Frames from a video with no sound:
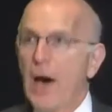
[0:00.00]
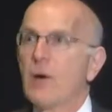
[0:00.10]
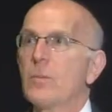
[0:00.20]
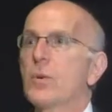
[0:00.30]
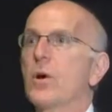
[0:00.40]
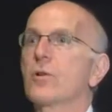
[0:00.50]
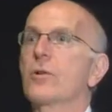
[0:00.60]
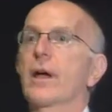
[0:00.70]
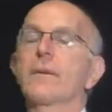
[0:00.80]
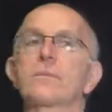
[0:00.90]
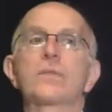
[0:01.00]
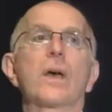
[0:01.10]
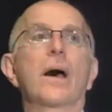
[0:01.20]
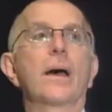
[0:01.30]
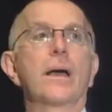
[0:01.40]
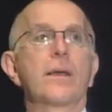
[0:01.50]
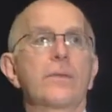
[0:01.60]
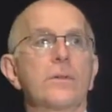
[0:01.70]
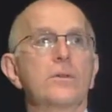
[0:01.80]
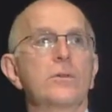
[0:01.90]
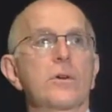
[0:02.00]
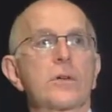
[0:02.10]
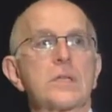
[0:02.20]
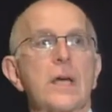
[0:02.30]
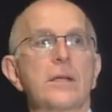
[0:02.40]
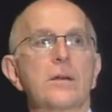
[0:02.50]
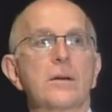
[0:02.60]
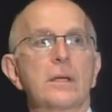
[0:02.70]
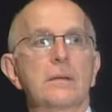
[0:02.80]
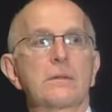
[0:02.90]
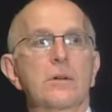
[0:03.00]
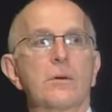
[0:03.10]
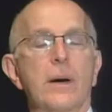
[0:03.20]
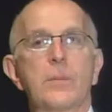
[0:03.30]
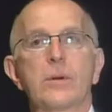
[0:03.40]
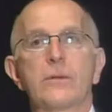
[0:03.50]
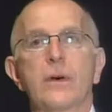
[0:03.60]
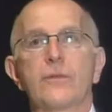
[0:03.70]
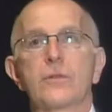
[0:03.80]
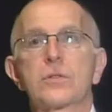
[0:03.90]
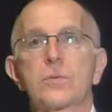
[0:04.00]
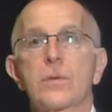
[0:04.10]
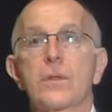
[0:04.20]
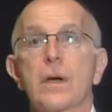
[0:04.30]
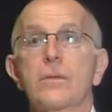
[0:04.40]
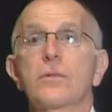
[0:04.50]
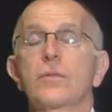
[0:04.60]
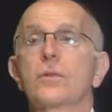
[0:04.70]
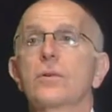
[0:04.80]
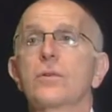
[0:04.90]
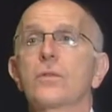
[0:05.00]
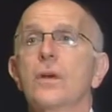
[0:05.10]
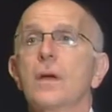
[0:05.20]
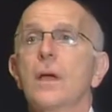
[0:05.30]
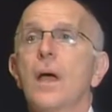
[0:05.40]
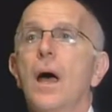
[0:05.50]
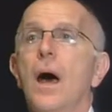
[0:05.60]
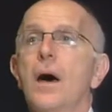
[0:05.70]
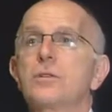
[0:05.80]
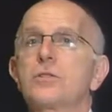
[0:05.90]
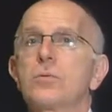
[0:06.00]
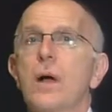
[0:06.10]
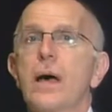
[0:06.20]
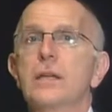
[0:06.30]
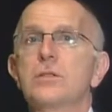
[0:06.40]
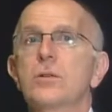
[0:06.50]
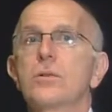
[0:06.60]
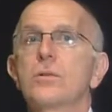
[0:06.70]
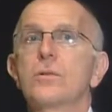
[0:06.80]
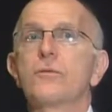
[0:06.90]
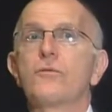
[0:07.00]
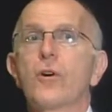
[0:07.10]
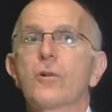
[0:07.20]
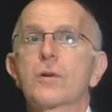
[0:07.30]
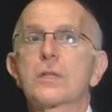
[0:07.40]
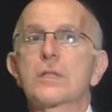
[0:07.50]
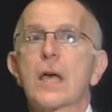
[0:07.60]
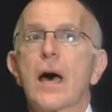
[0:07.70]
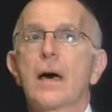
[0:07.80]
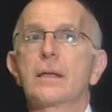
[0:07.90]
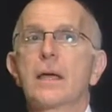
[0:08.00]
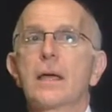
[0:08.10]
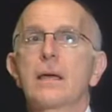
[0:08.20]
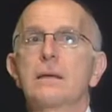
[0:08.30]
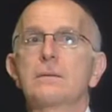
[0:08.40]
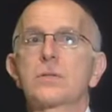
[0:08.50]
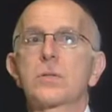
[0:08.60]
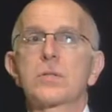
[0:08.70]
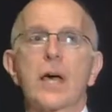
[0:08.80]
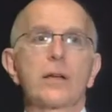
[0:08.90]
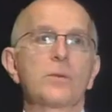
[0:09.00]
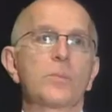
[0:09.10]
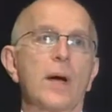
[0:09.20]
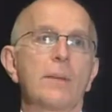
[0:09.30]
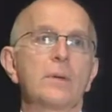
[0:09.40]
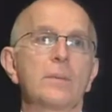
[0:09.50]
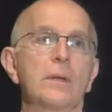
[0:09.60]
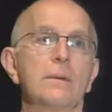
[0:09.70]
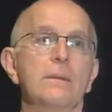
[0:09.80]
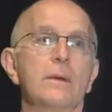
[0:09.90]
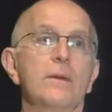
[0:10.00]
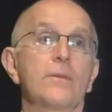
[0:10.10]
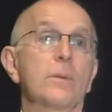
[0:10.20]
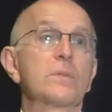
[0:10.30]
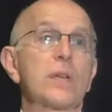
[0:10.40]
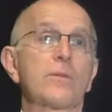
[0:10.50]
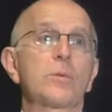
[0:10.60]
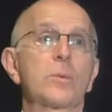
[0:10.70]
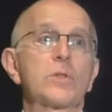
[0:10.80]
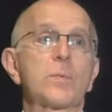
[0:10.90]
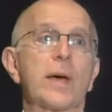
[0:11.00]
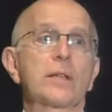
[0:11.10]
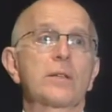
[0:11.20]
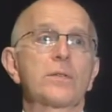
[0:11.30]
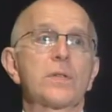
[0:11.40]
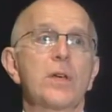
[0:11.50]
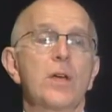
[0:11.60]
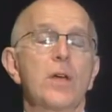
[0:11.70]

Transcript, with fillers: Our programs uh, at the Newkirk Center and in cooperative efforts with the other schools uh, try to focus on a societal problem and from several perspectives.